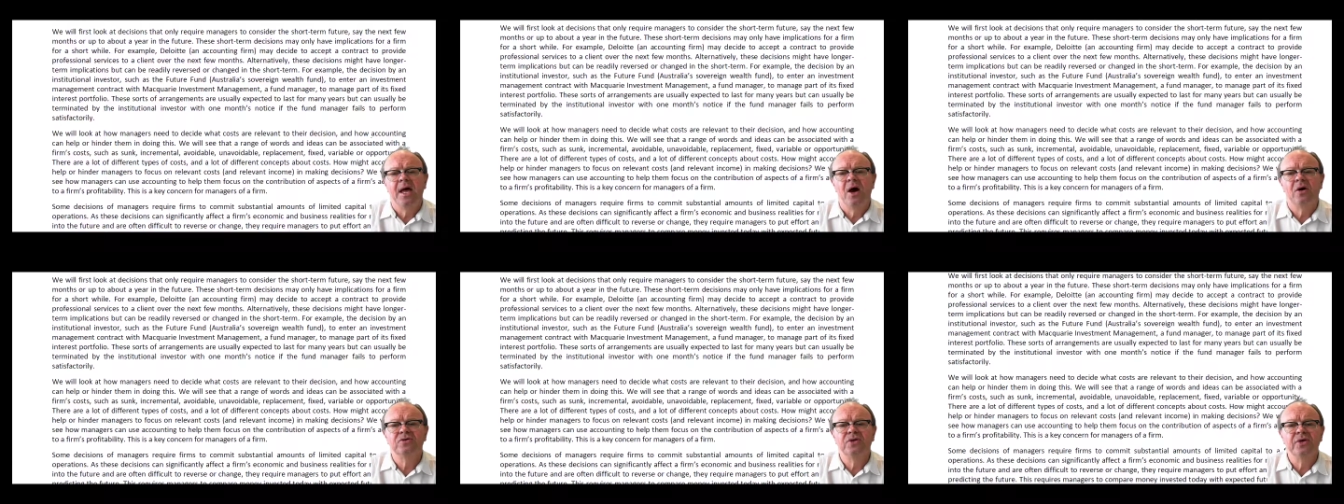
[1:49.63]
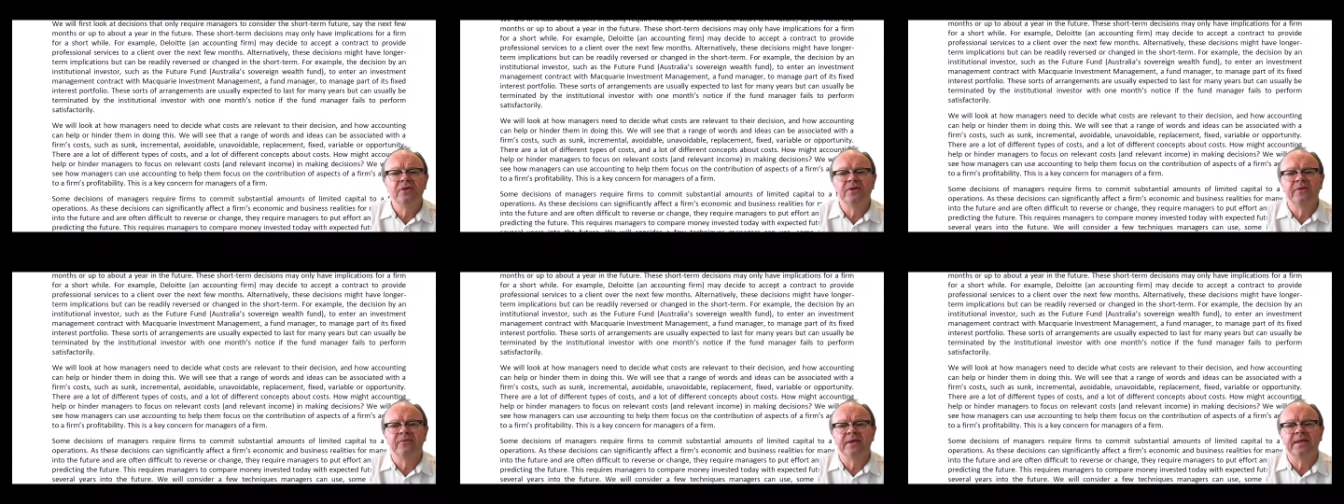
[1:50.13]

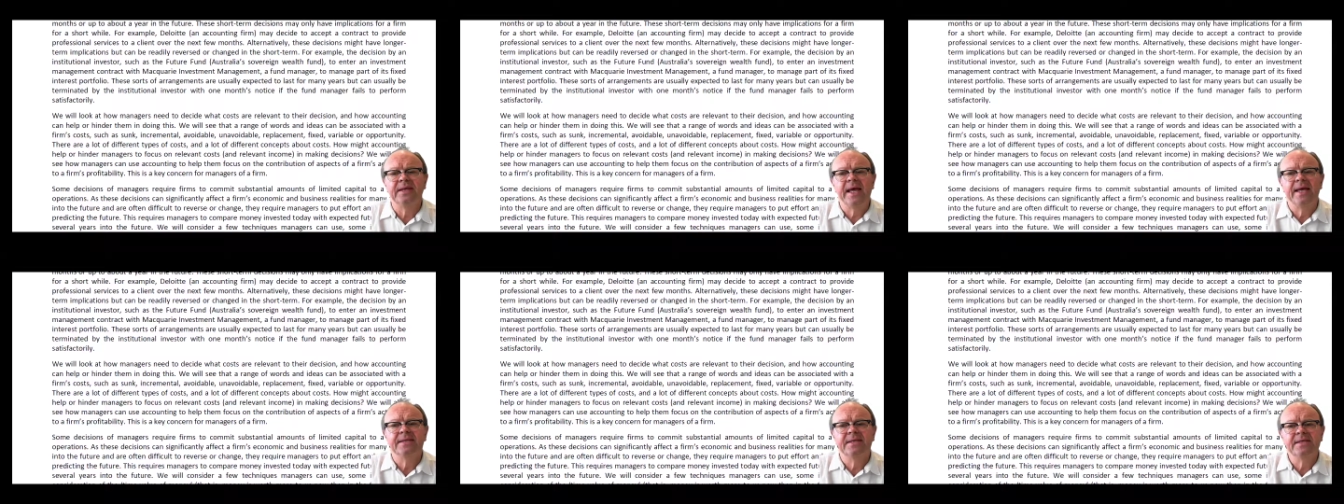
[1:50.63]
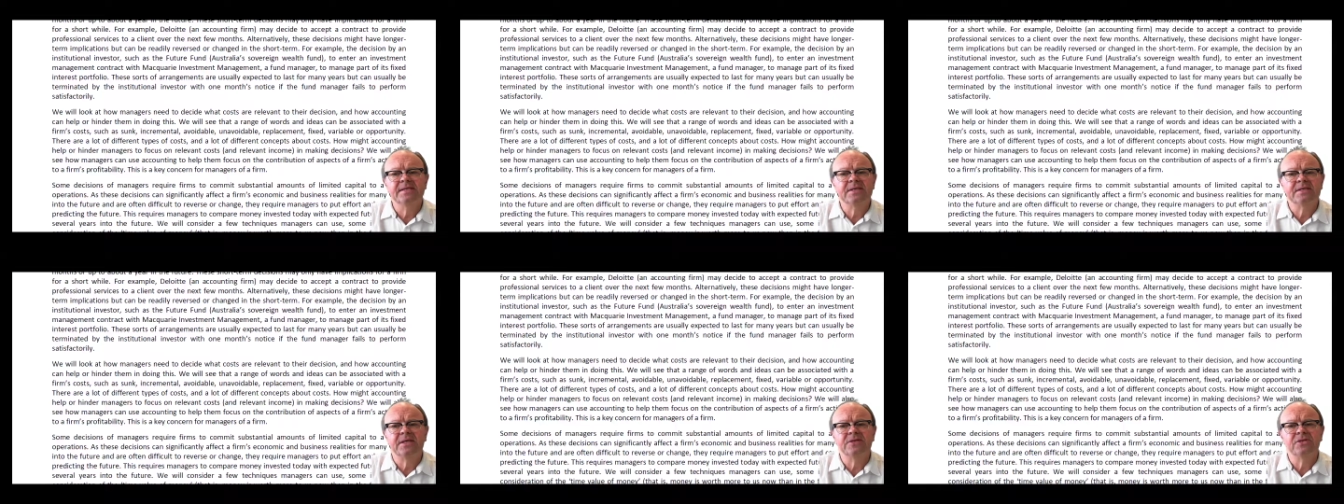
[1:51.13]
Alternatively, these
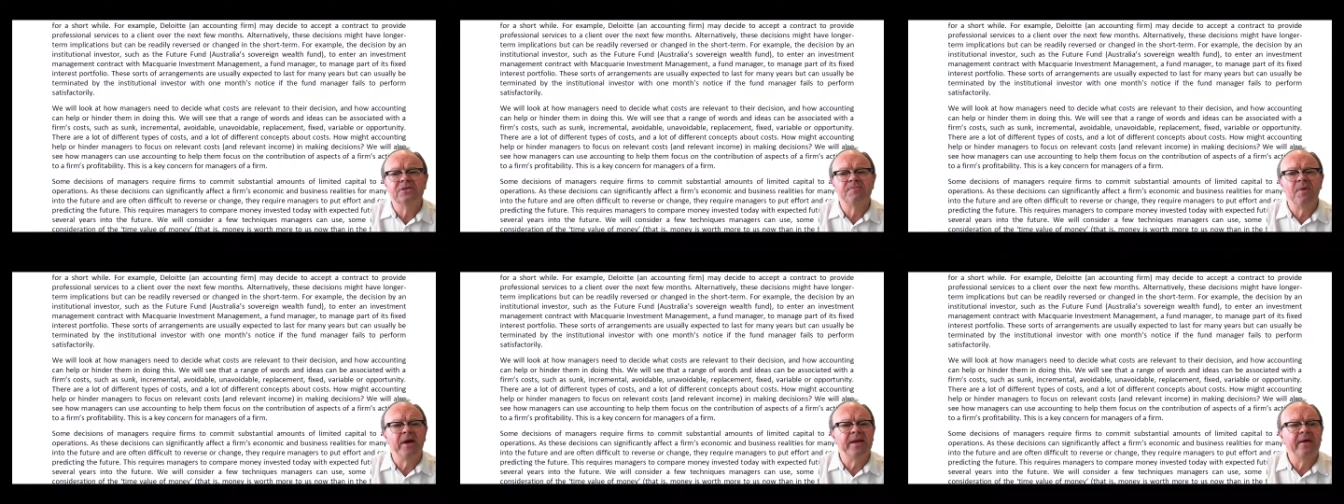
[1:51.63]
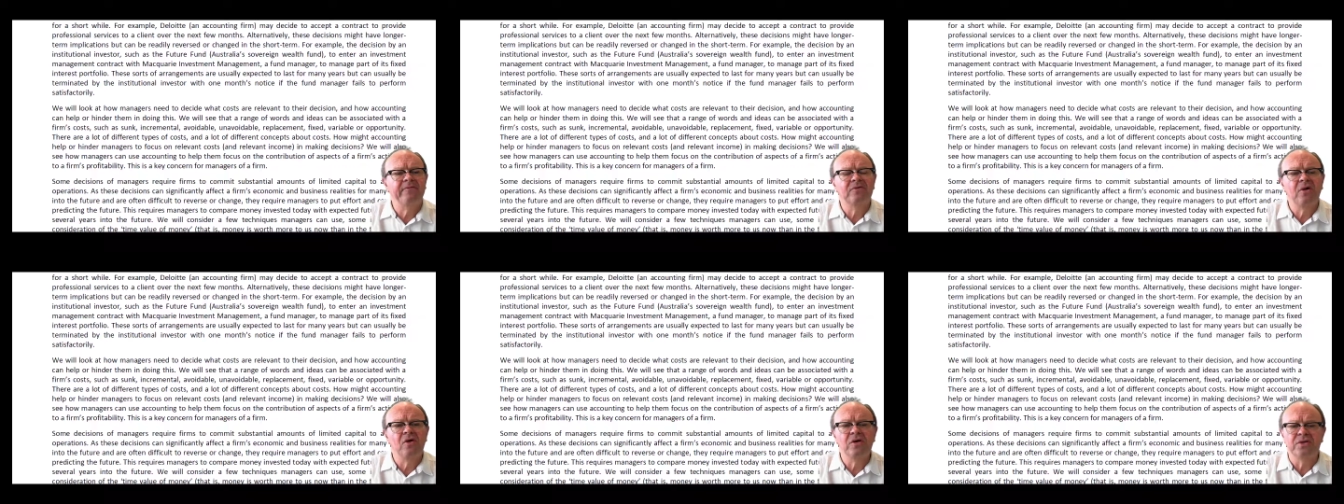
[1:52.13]
decisions might have
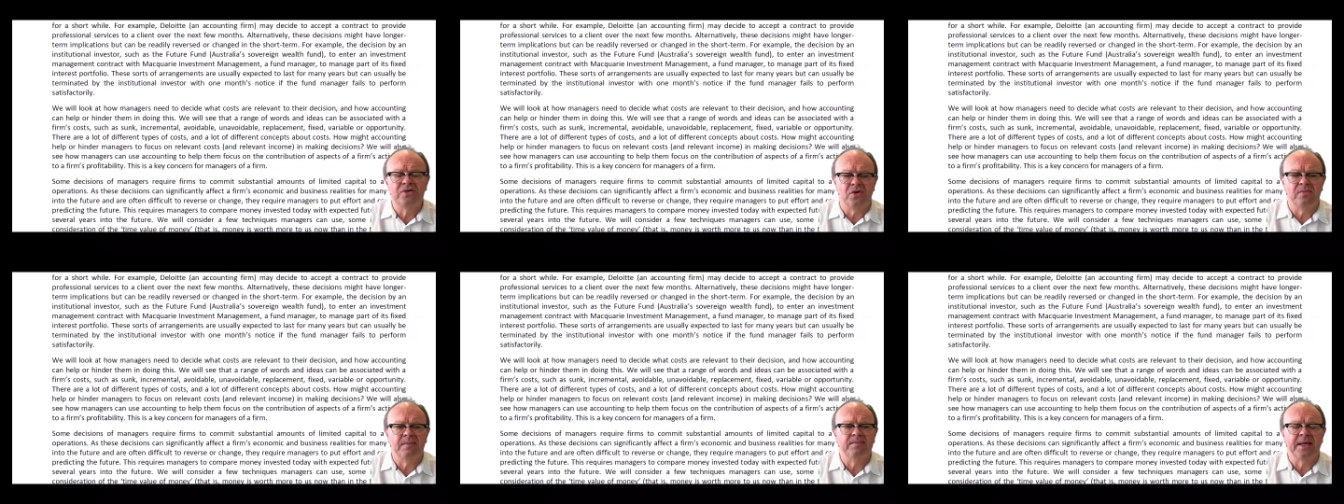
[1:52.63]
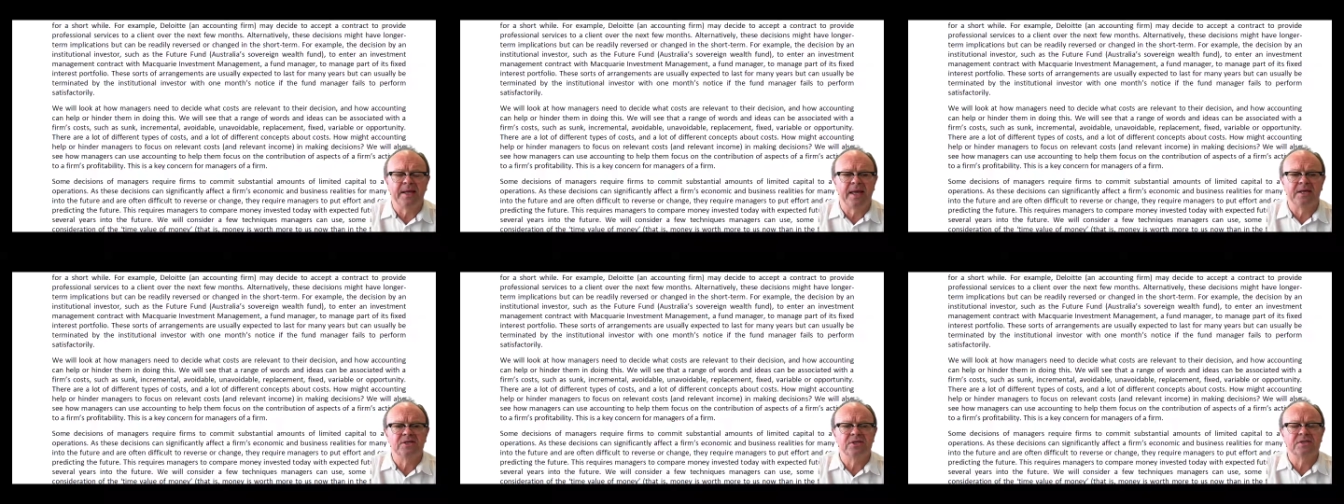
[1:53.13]
longer-term
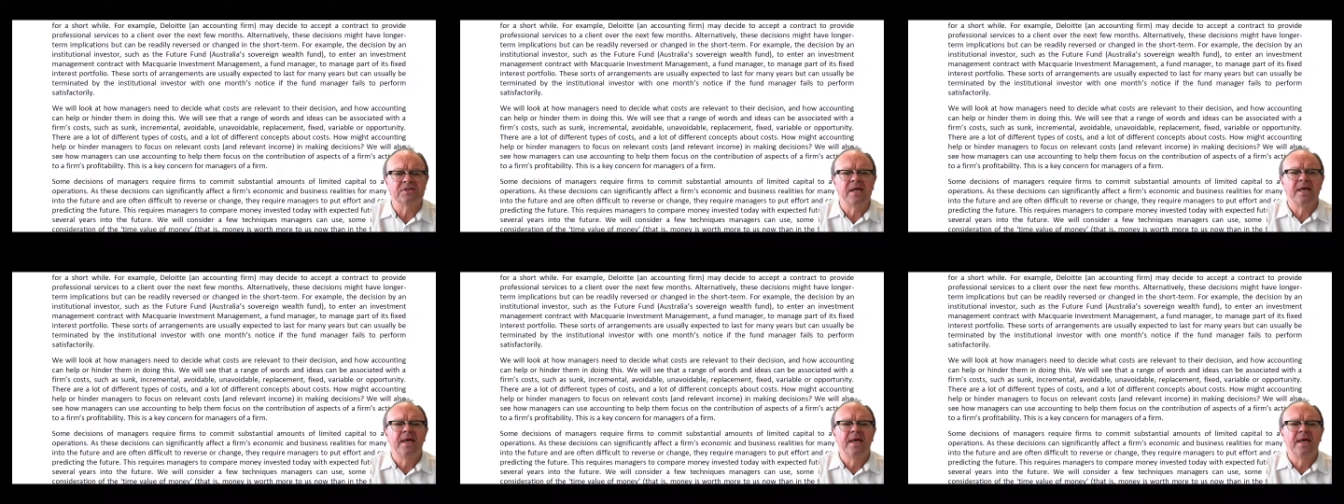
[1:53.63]
implications,